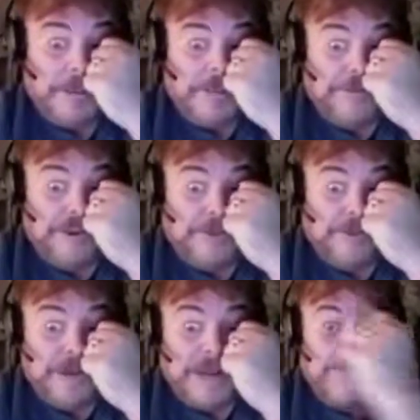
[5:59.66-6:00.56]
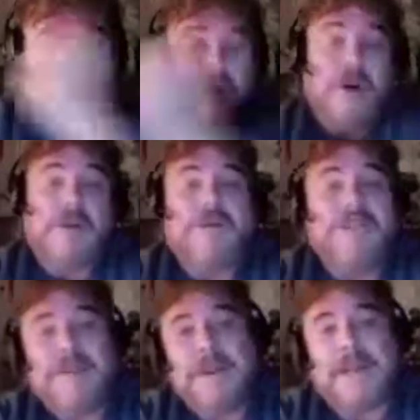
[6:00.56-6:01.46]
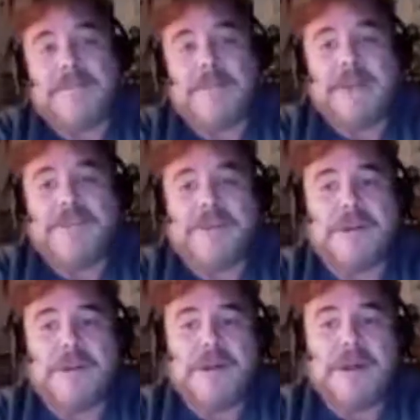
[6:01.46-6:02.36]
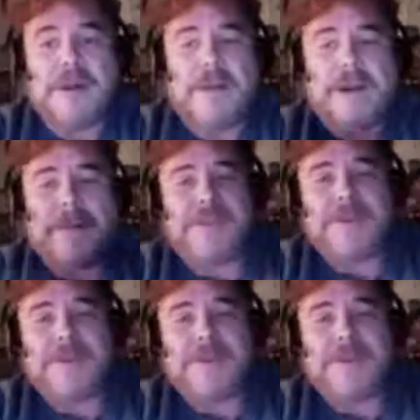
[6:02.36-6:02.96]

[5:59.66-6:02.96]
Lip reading: This gentleman would actually call and feed me a lot of information about